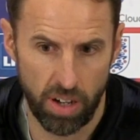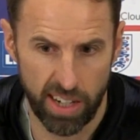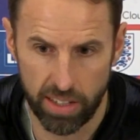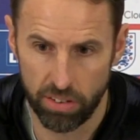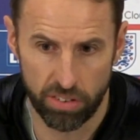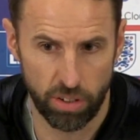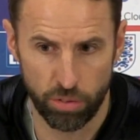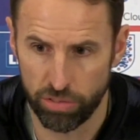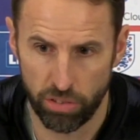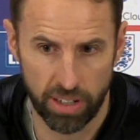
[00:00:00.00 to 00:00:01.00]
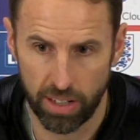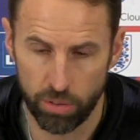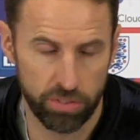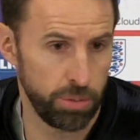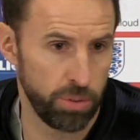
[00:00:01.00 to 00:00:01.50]
I consult very
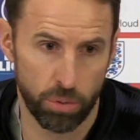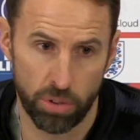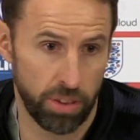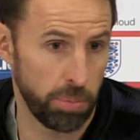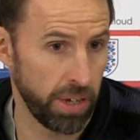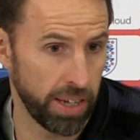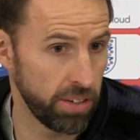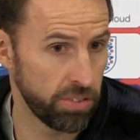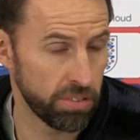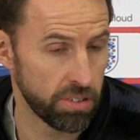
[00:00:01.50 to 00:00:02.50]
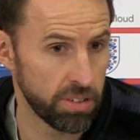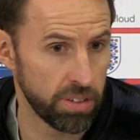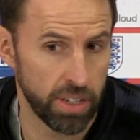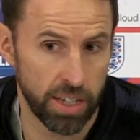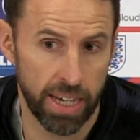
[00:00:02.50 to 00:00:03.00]
closely with all of the players,
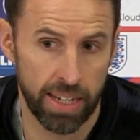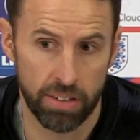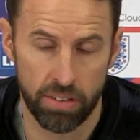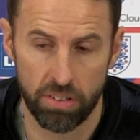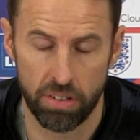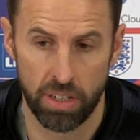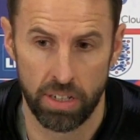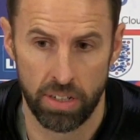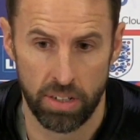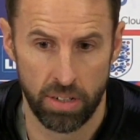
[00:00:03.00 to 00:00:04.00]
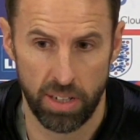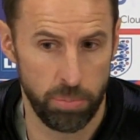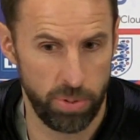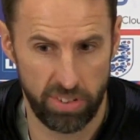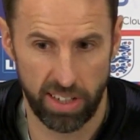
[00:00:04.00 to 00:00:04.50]
and
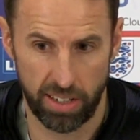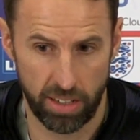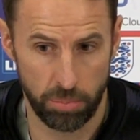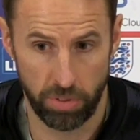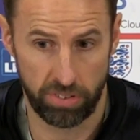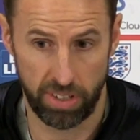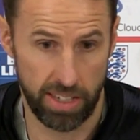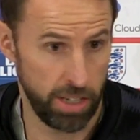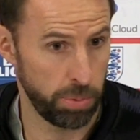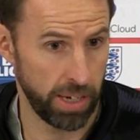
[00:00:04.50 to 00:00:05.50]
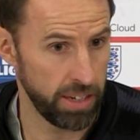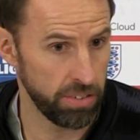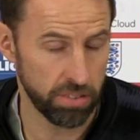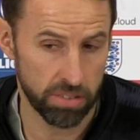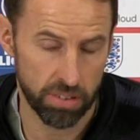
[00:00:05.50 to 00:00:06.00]
in particular my senior
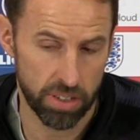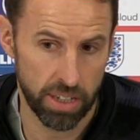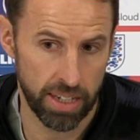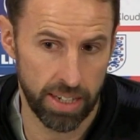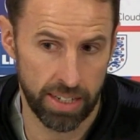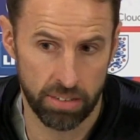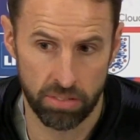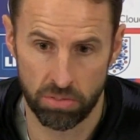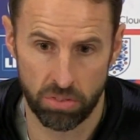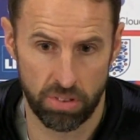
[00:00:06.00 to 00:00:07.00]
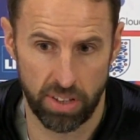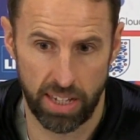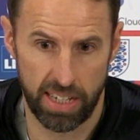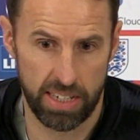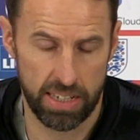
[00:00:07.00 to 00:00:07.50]
players, and
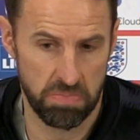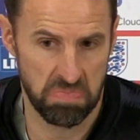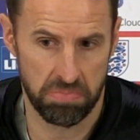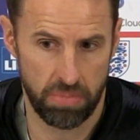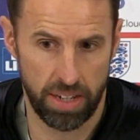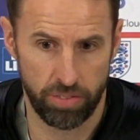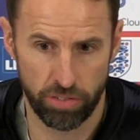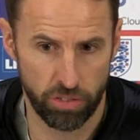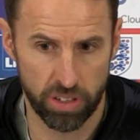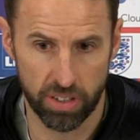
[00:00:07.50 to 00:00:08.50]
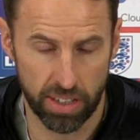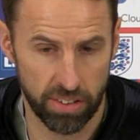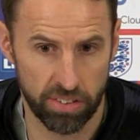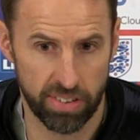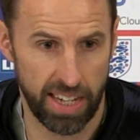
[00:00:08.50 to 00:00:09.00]
they have a very good
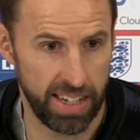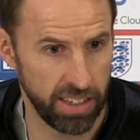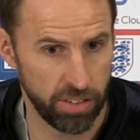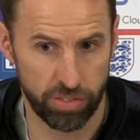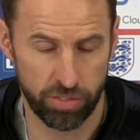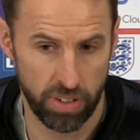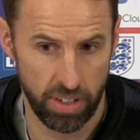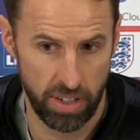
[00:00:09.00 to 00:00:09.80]
understanding of